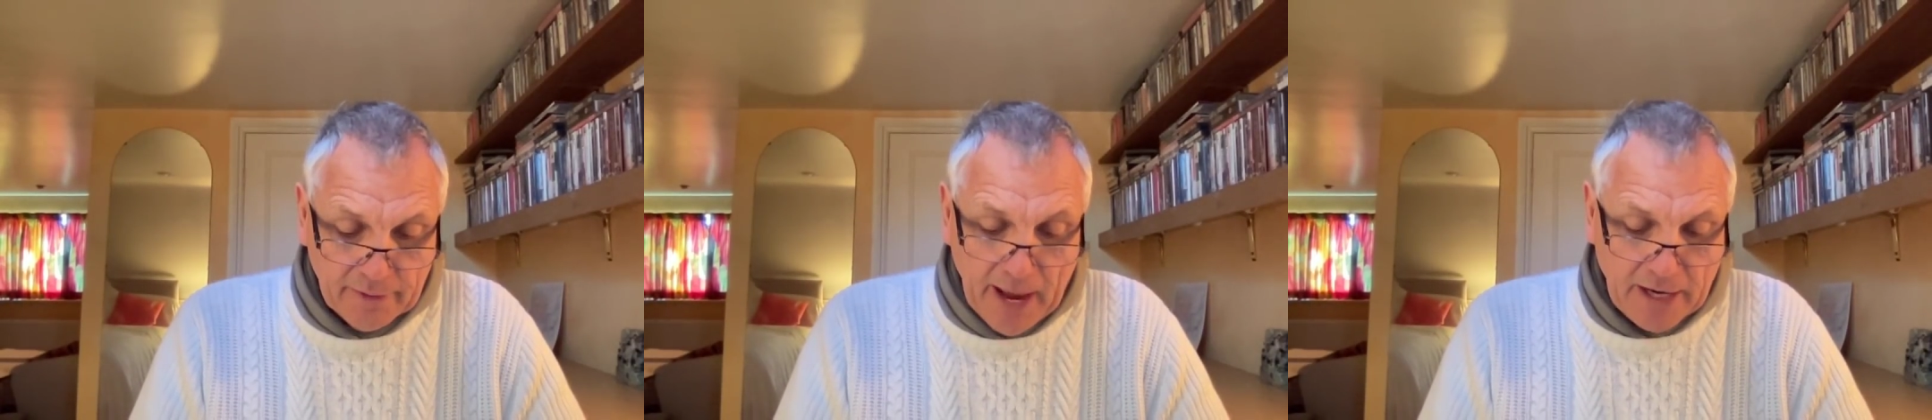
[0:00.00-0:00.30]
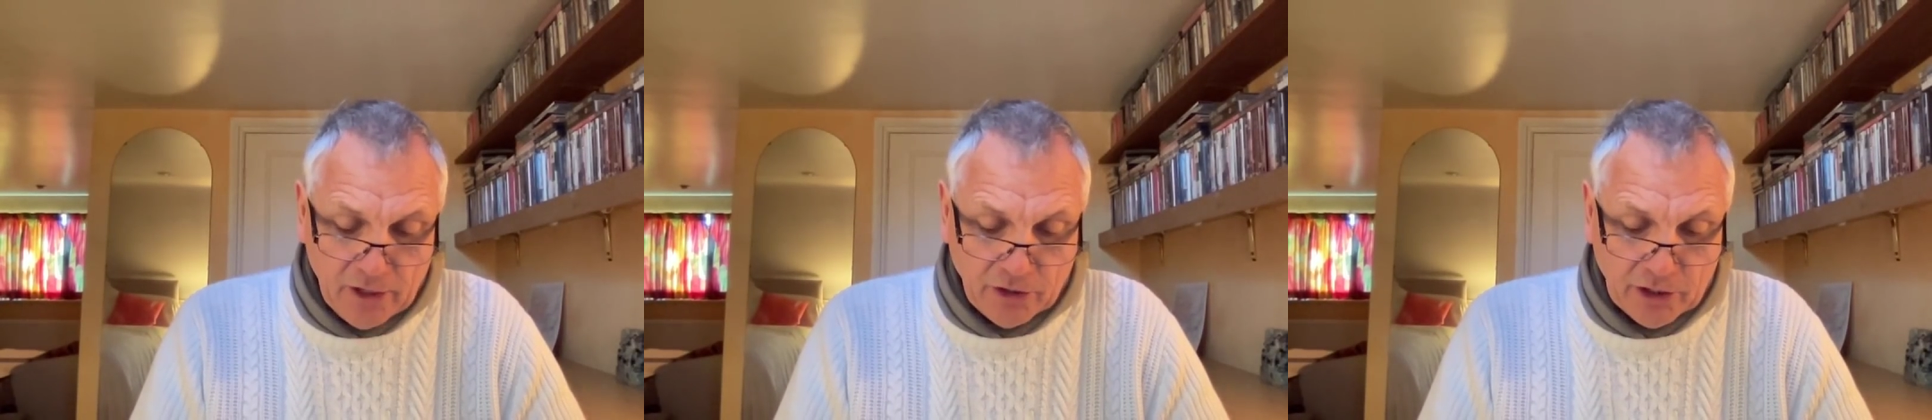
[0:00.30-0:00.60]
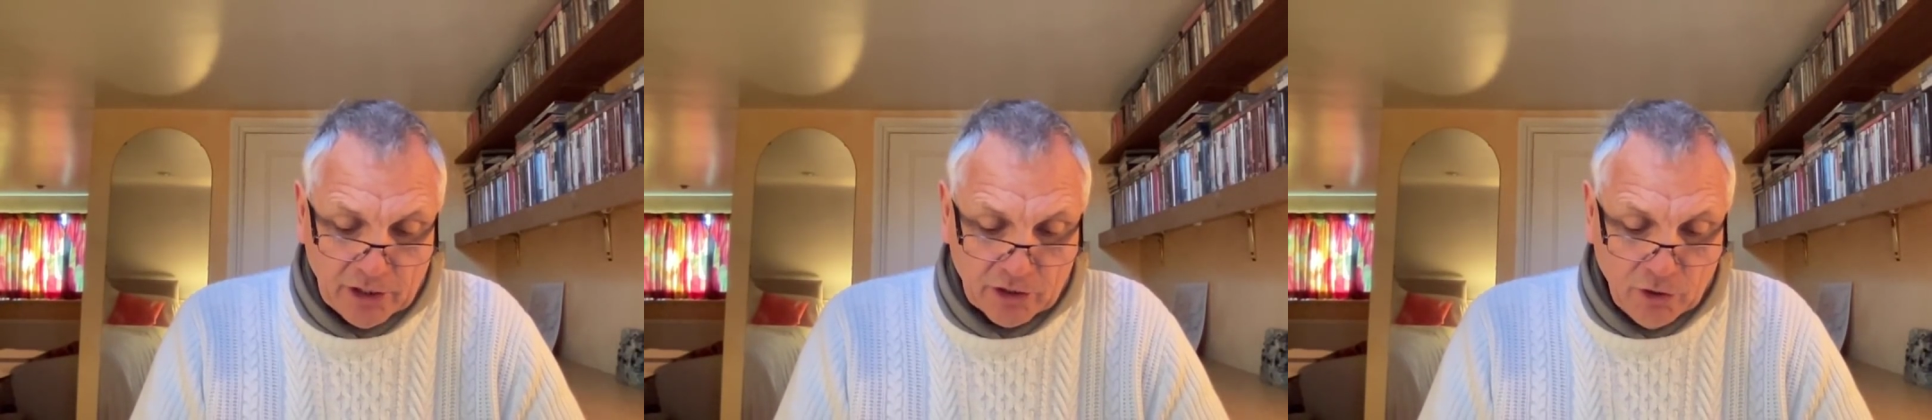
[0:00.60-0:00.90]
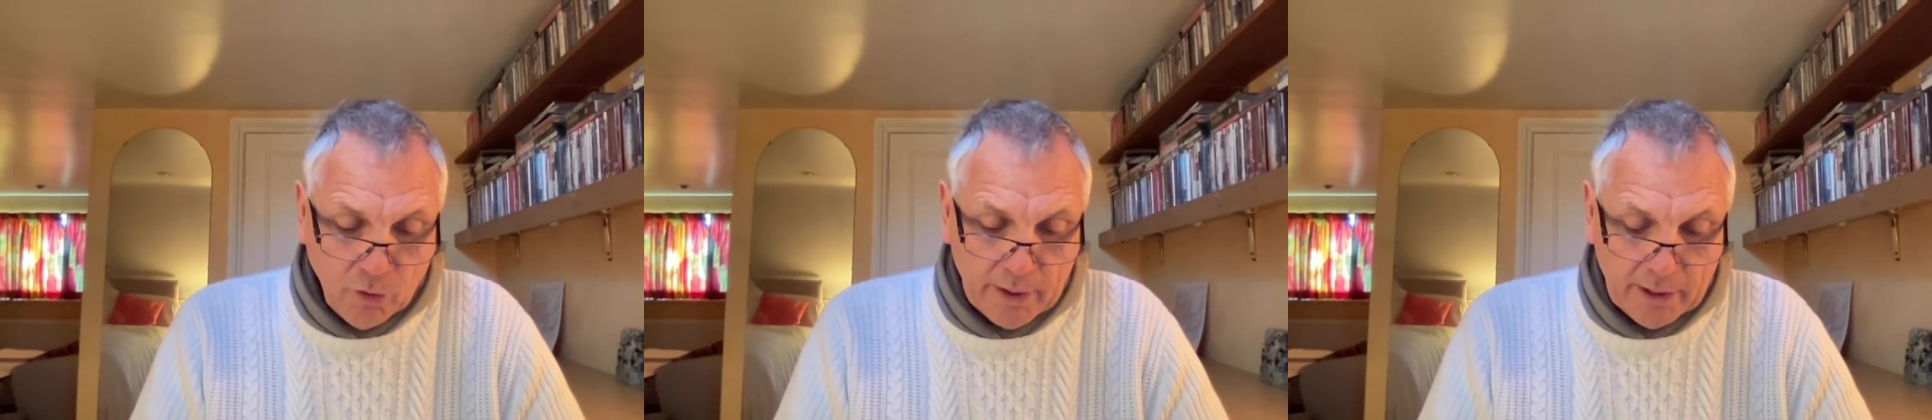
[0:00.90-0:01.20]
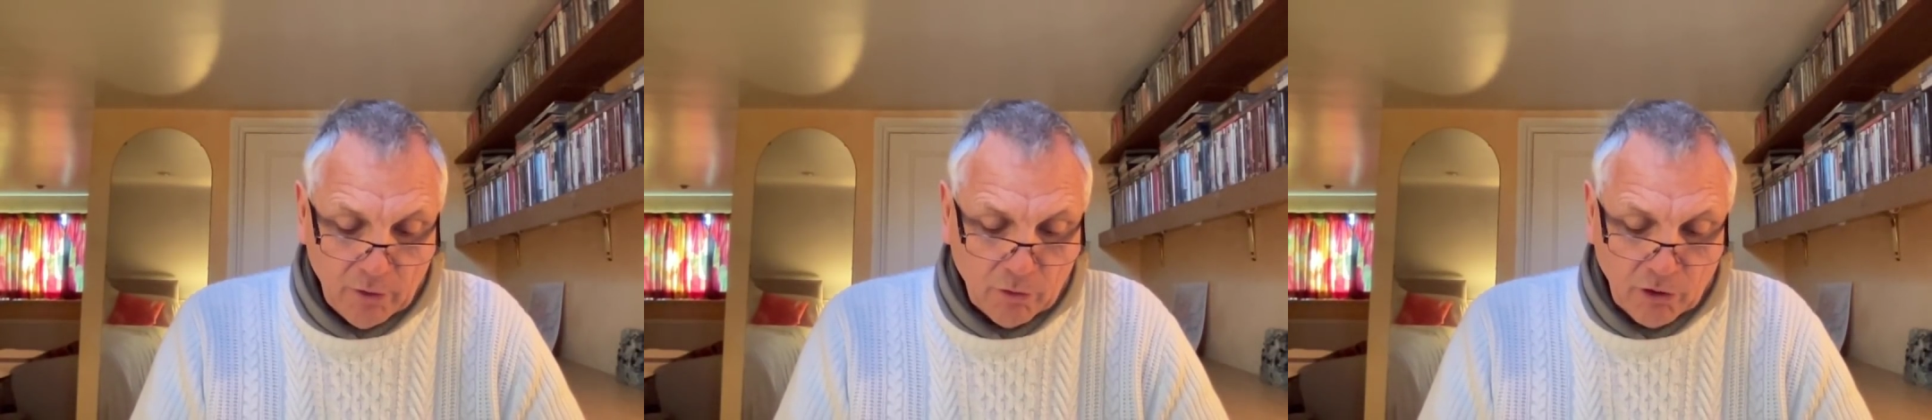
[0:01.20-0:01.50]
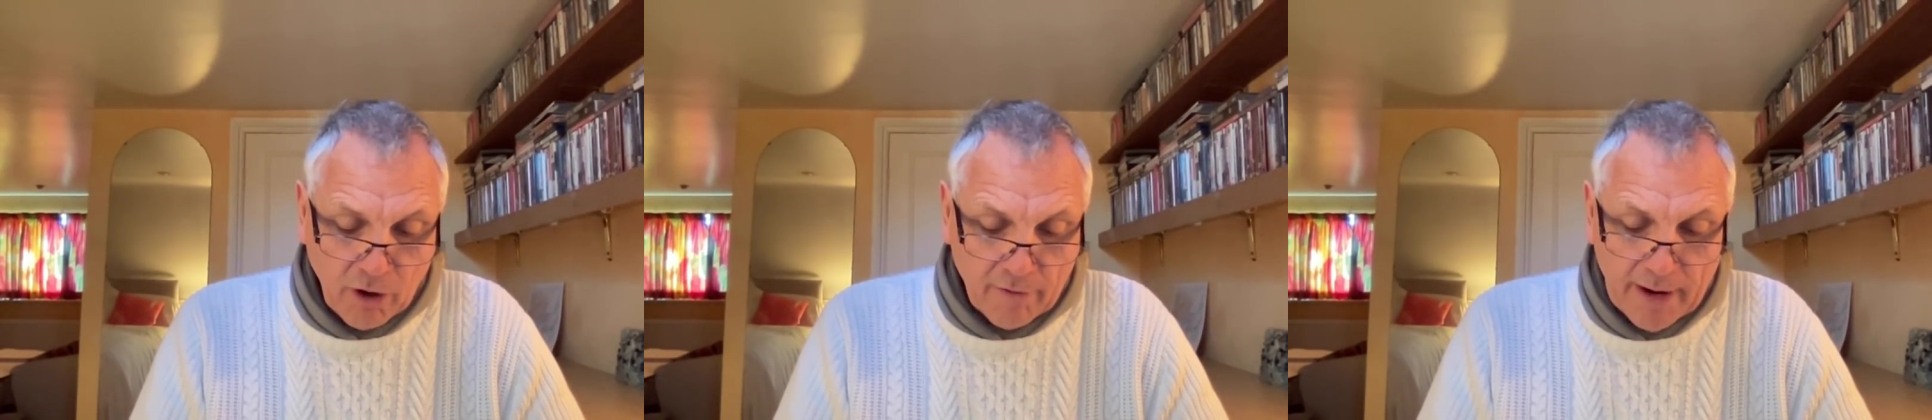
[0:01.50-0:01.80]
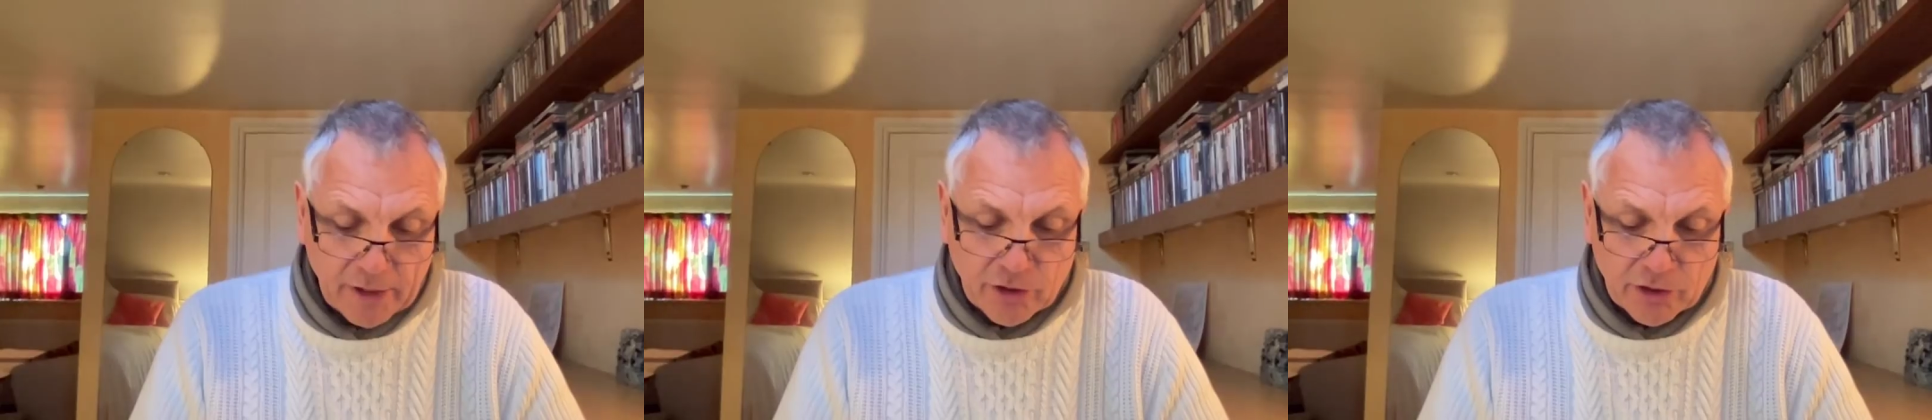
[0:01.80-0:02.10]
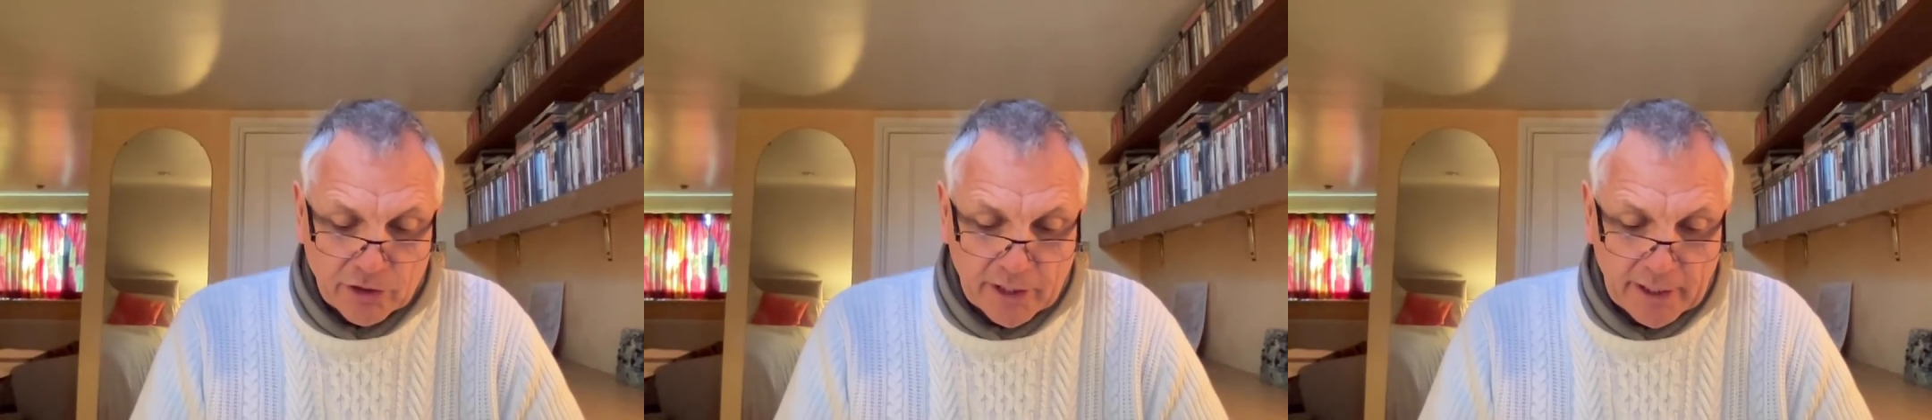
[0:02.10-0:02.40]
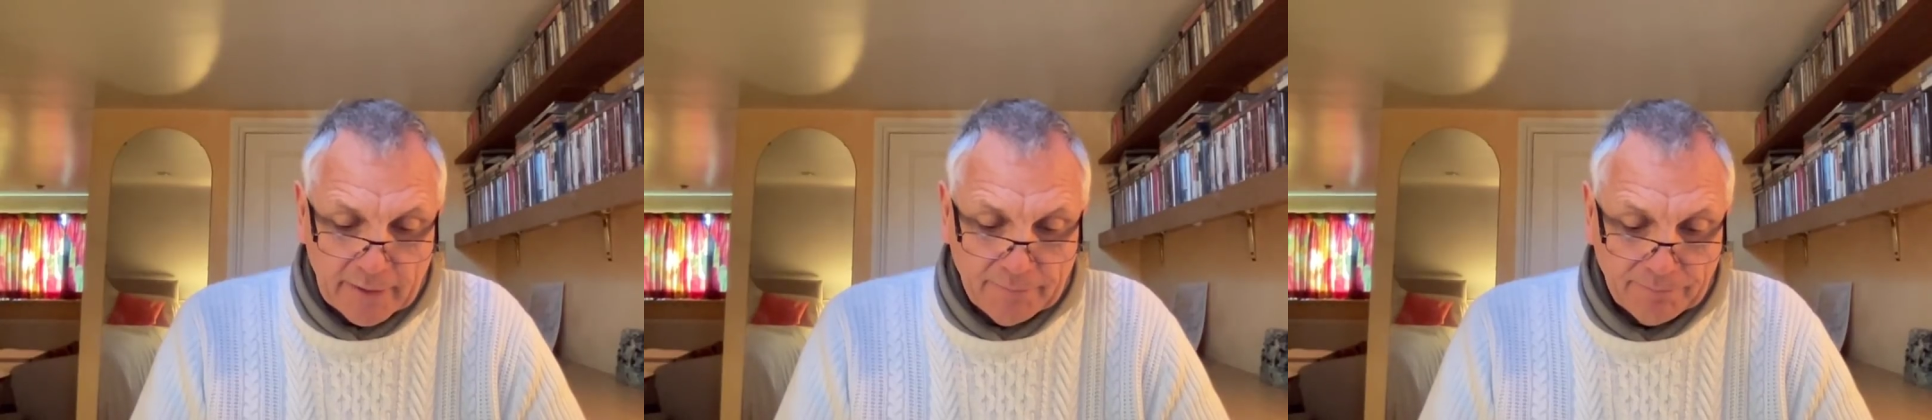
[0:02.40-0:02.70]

energies going in all directions here.